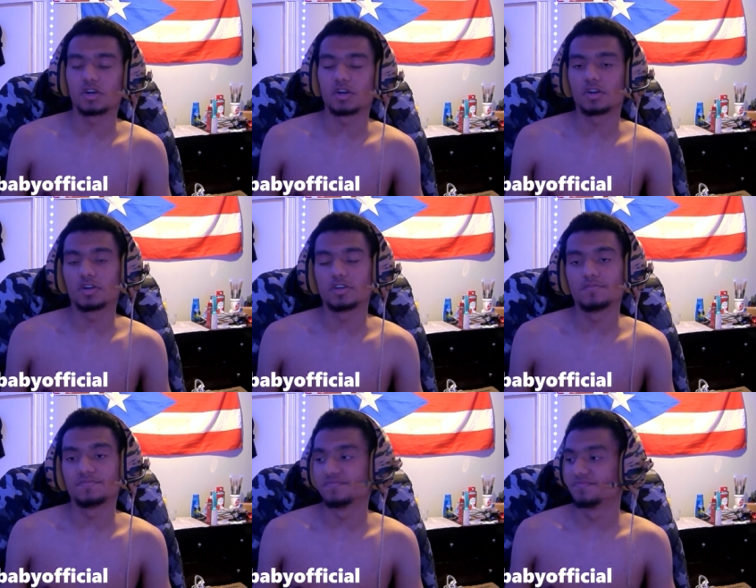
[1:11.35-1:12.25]

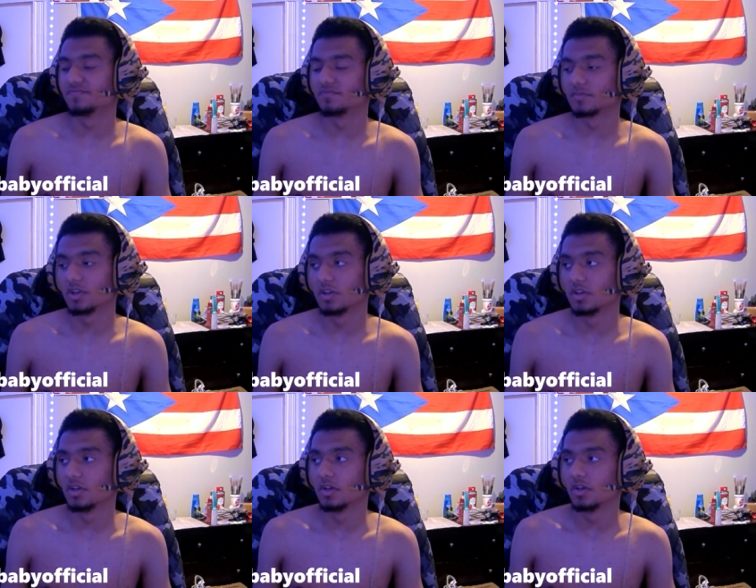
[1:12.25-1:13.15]
um,
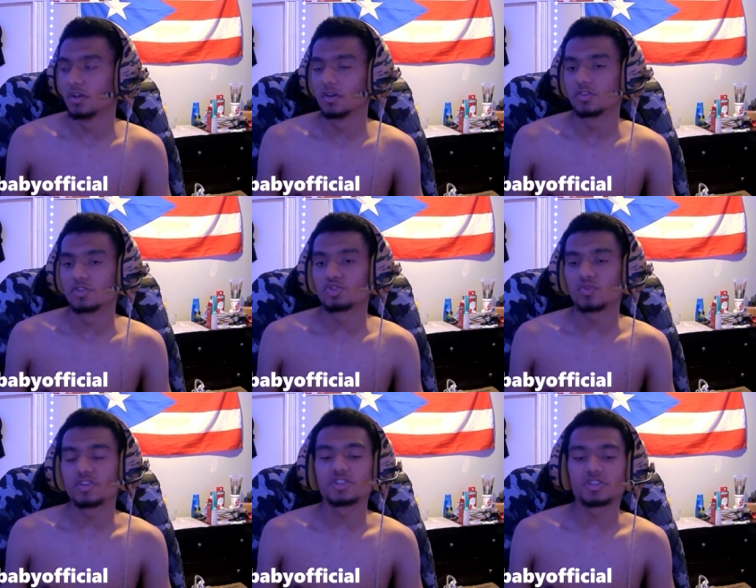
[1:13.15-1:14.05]

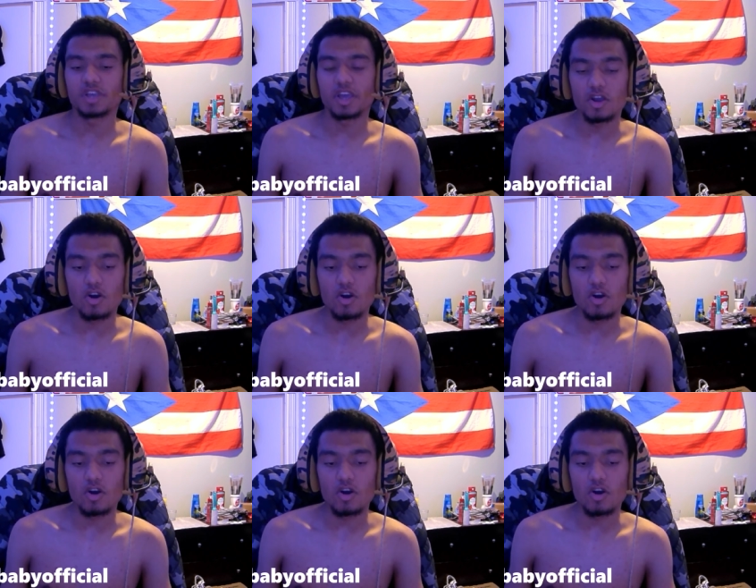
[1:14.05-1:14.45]
26AR.